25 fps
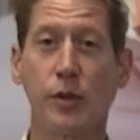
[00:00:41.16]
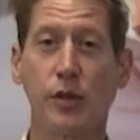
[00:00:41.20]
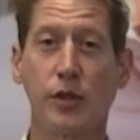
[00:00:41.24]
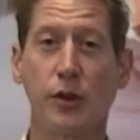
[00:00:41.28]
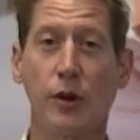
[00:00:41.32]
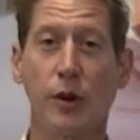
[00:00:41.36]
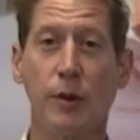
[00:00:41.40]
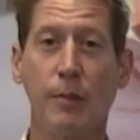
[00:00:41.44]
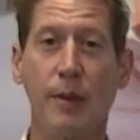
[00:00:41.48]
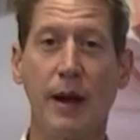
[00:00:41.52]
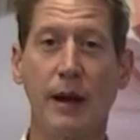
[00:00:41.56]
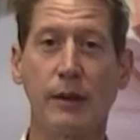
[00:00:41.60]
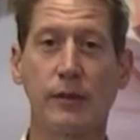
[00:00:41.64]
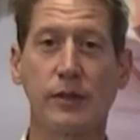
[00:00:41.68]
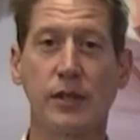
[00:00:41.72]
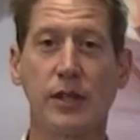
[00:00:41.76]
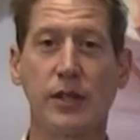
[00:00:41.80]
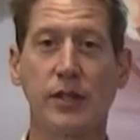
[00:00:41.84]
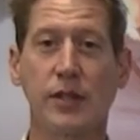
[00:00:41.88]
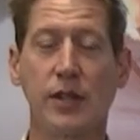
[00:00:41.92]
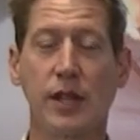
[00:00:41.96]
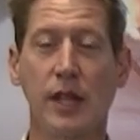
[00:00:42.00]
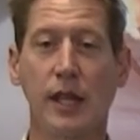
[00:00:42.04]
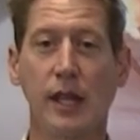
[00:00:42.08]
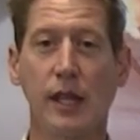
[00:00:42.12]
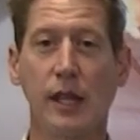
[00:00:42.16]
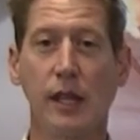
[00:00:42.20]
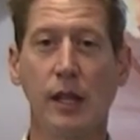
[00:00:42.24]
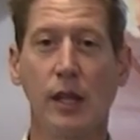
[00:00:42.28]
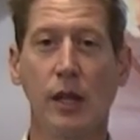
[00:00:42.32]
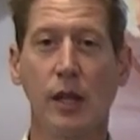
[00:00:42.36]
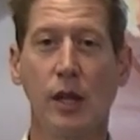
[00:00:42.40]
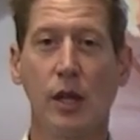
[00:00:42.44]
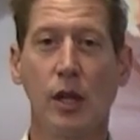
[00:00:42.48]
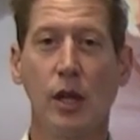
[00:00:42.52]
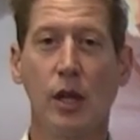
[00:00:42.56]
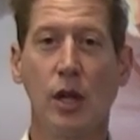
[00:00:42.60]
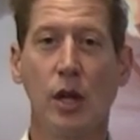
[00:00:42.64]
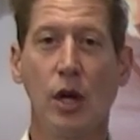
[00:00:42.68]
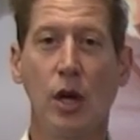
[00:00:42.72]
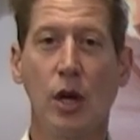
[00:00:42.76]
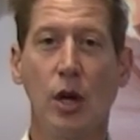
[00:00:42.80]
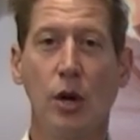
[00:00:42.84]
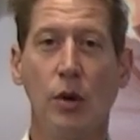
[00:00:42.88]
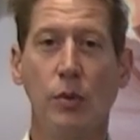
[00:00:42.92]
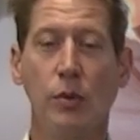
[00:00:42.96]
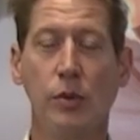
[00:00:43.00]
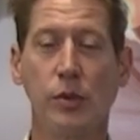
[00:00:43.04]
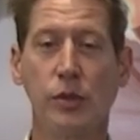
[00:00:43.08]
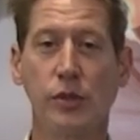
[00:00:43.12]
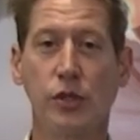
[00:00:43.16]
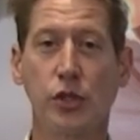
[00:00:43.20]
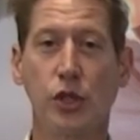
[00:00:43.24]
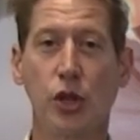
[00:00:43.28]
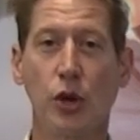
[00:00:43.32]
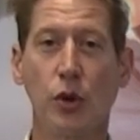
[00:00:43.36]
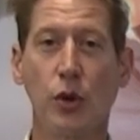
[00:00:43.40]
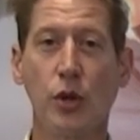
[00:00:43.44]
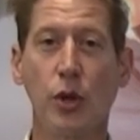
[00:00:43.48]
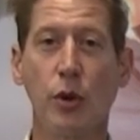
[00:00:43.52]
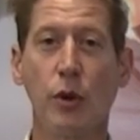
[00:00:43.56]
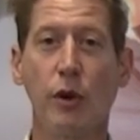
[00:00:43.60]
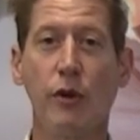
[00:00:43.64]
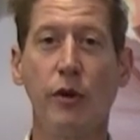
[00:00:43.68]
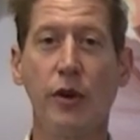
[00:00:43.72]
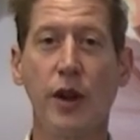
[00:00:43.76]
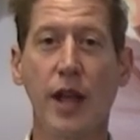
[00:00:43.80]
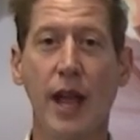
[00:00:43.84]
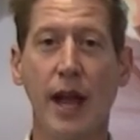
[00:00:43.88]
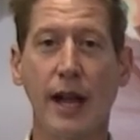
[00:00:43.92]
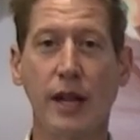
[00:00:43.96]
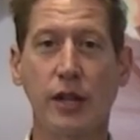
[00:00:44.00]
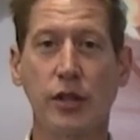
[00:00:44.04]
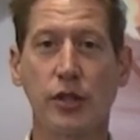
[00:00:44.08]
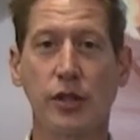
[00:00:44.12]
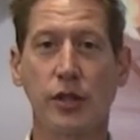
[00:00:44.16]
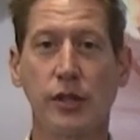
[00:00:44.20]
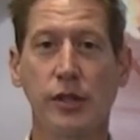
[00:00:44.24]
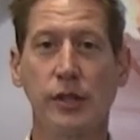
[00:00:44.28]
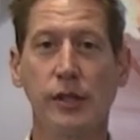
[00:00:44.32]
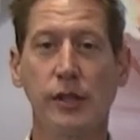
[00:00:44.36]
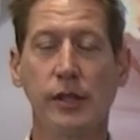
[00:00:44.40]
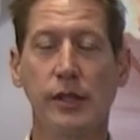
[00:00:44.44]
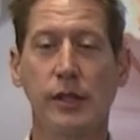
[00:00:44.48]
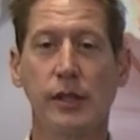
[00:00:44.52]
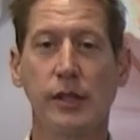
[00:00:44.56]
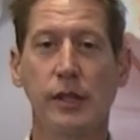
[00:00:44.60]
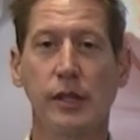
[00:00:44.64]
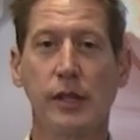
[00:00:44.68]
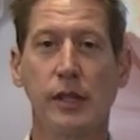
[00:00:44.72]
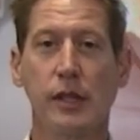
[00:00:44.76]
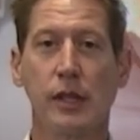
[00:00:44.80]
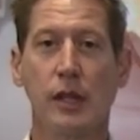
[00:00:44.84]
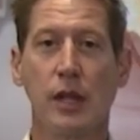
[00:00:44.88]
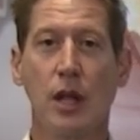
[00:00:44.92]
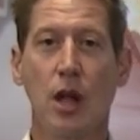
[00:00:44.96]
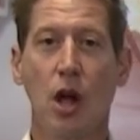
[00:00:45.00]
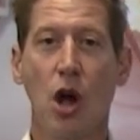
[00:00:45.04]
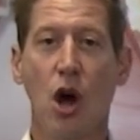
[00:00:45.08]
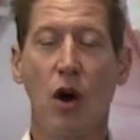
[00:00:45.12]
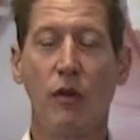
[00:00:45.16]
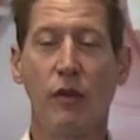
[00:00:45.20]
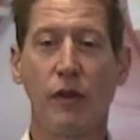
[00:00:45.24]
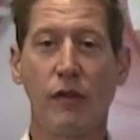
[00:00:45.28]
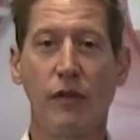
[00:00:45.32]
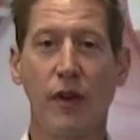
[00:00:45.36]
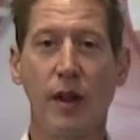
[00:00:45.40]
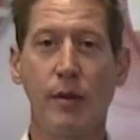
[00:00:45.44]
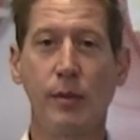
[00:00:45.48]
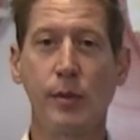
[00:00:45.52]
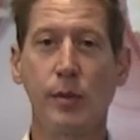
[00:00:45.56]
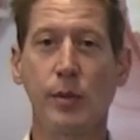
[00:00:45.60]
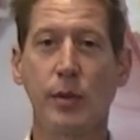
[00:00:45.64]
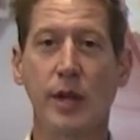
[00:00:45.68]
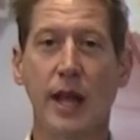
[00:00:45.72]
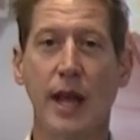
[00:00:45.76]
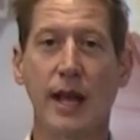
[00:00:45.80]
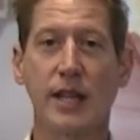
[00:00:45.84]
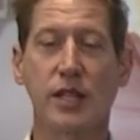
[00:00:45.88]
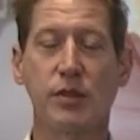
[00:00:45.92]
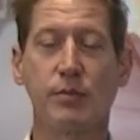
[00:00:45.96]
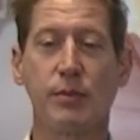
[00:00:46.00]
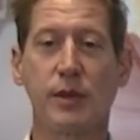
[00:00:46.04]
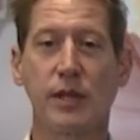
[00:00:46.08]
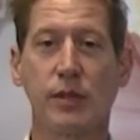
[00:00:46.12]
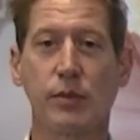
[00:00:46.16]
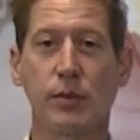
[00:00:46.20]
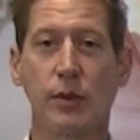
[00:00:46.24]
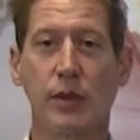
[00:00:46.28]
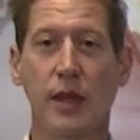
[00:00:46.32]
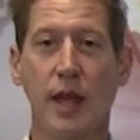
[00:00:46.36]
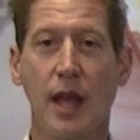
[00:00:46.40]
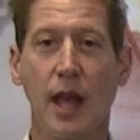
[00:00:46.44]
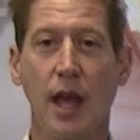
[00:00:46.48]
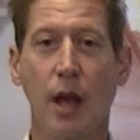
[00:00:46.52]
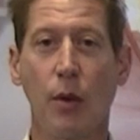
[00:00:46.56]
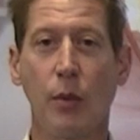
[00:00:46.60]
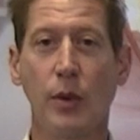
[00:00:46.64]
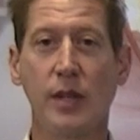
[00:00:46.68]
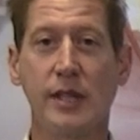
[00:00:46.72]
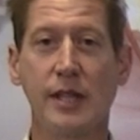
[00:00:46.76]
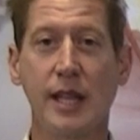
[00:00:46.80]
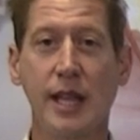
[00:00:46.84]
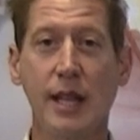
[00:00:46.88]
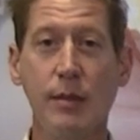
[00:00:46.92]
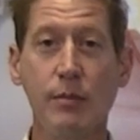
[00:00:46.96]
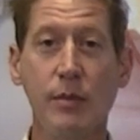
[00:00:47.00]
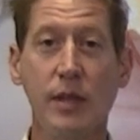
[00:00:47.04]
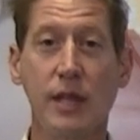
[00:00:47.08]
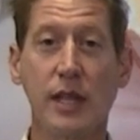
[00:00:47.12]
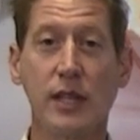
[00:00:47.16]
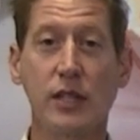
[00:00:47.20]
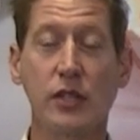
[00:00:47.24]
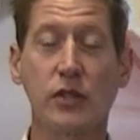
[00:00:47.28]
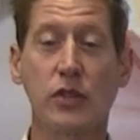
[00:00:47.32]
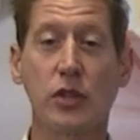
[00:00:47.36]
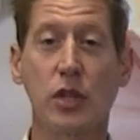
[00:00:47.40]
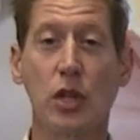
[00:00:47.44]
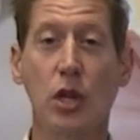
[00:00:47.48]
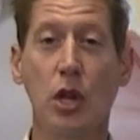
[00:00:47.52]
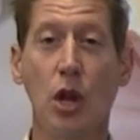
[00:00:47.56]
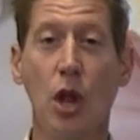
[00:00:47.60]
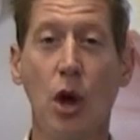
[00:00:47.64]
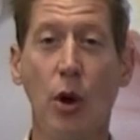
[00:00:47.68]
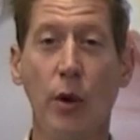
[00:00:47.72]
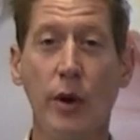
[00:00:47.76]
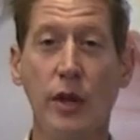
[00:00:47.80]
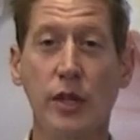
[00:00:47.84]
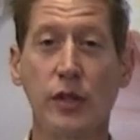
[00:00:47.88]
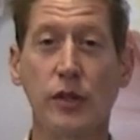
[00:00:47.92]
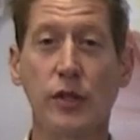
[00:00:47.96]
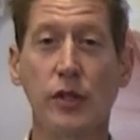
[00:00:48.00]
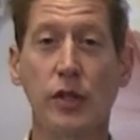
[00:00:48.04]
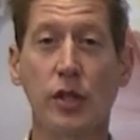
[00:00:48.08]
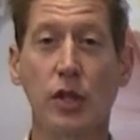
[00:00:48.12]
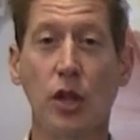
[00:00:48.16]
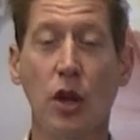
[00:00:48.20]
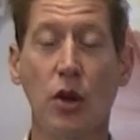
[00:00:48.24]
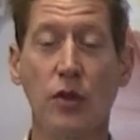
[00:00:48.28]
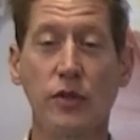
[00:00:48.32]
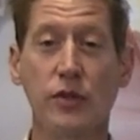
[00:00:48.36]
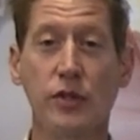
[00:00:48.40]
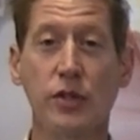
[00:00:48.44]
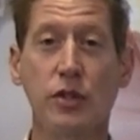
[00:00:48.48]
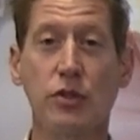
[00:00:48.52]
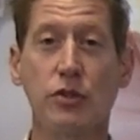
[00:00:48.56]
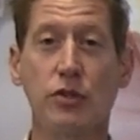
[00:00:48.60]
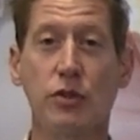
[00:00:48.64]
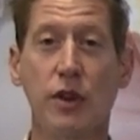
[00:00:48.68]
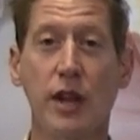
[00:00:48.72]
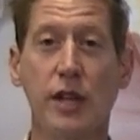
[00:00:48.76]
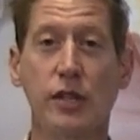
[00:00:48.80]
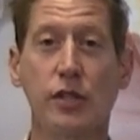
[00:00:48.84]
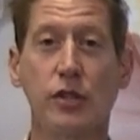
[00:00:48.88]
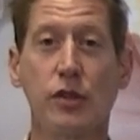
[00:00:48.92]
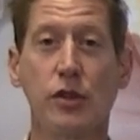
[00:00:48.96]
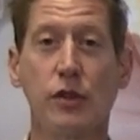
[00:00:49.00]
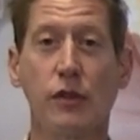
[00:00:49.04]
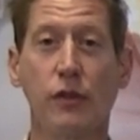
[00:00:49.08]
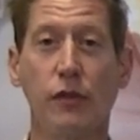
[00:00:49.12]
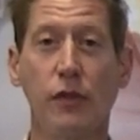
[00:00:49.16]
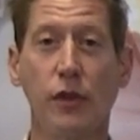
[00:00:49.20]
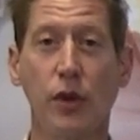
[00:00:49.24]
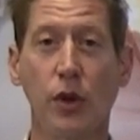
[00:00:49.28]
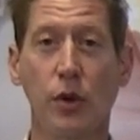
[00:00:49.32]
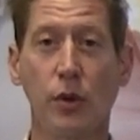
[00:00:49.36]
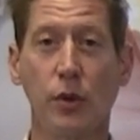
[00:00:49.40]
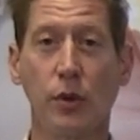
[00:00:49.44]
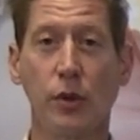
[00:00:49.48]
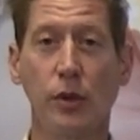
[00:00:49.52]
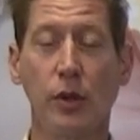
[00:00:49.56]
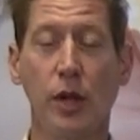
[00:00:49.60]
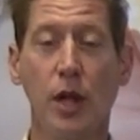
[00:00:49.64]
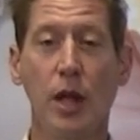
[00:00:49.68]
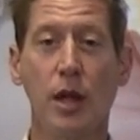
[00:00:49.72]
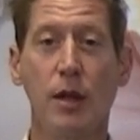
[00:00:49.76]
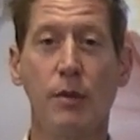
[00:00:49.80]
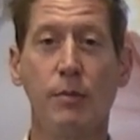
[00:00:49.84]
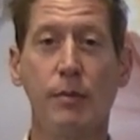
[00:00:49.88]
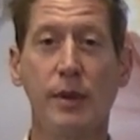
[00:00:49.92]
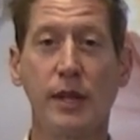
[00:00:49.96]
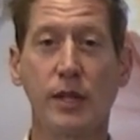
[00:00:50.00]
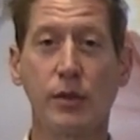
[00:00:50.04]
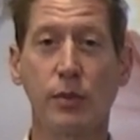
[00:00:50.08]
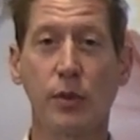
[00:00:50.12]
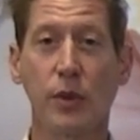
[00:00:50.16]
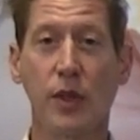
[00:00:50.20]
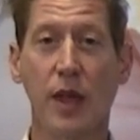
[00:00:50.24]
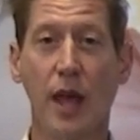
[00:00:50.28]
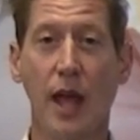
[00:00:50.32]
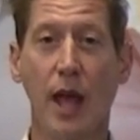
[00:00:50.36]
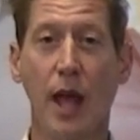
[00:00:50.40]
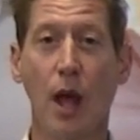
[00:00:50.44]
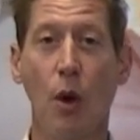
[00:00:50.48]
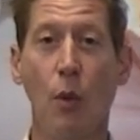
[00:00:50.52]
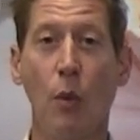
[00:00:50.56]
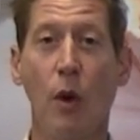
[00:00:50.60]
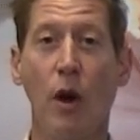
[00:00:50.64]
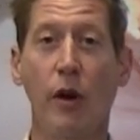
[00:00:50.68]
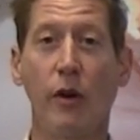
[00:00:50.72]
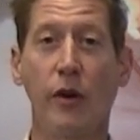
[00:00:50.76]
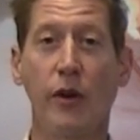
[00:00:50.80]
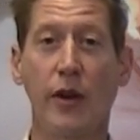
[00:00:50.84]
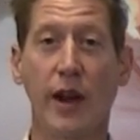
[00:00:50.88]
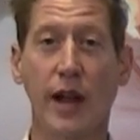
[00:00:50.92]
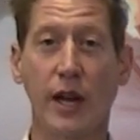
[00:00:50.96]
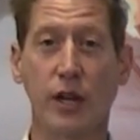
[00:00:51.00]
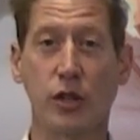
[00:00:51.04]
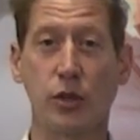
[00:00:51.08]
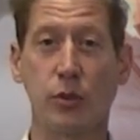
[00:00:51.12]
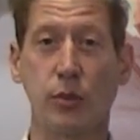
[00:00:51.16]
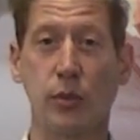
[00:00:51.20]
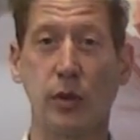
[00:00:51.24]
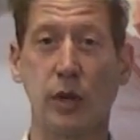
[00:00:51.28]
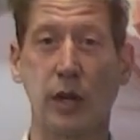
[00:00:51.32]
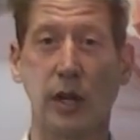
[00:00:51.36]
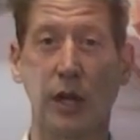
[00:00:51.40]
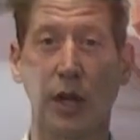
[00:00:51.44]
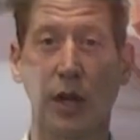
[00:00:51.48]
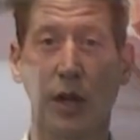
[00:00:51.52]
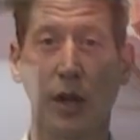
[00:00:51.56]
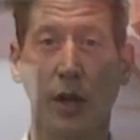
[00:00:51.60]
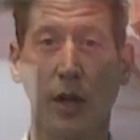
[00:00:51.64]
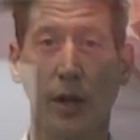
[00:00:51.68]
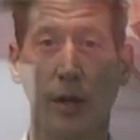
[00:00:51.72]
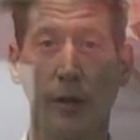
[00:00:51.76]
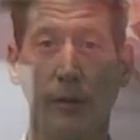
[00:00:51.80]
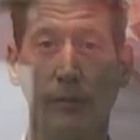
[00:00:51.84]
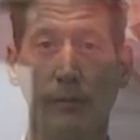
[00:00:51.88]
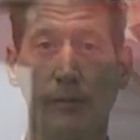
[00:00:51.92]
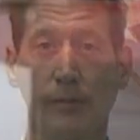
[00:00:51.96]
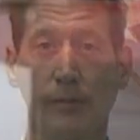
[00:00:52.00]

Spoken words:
which you're about to see will show you a reaction of a flammable gas mixed with air. We deem this the lowest concentration of fuel mixed with air where a reaction will occur.